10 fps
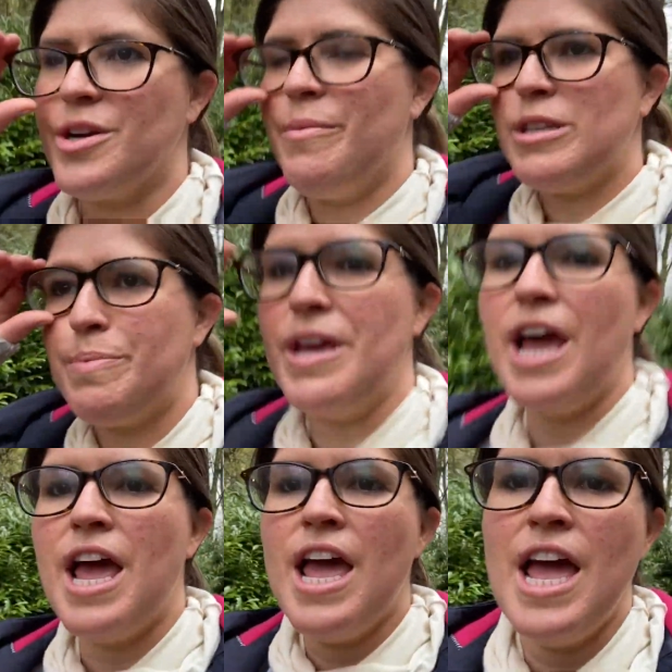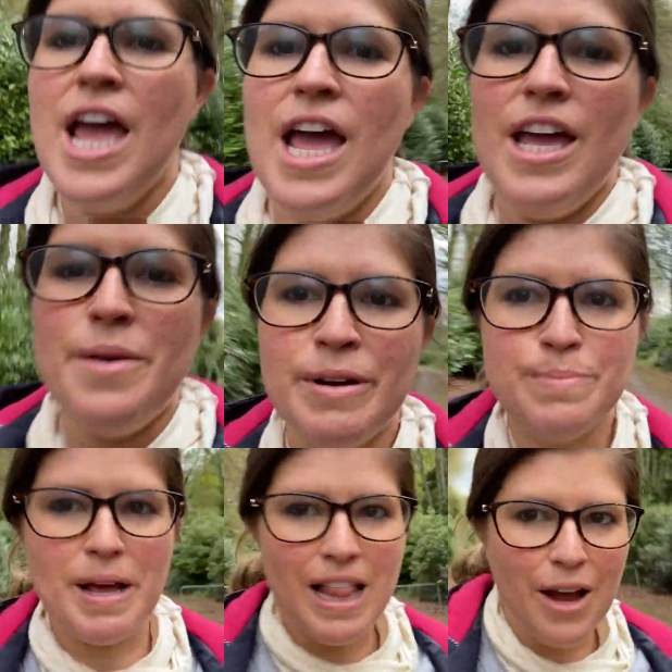you must be
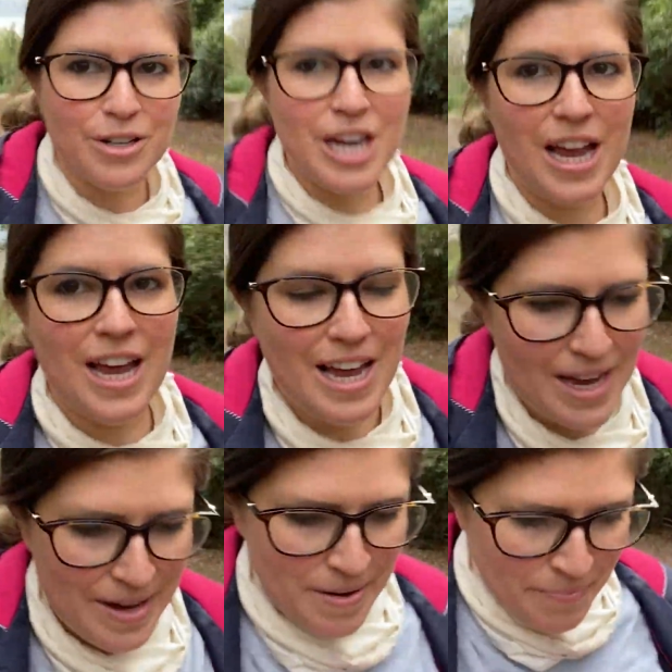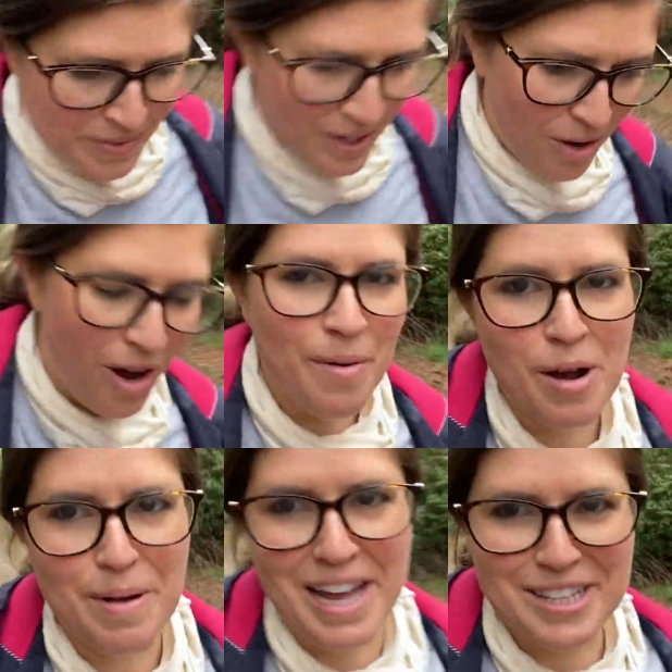allowed. Oh, I'm out
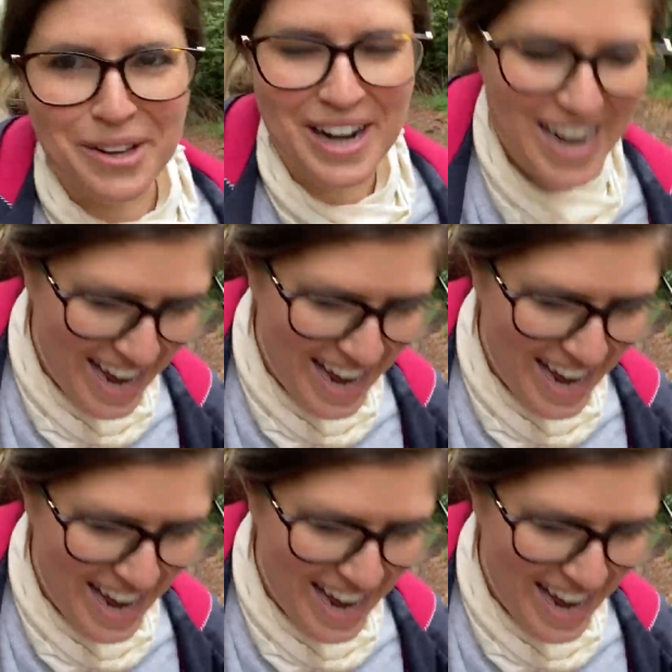of breath, sorry.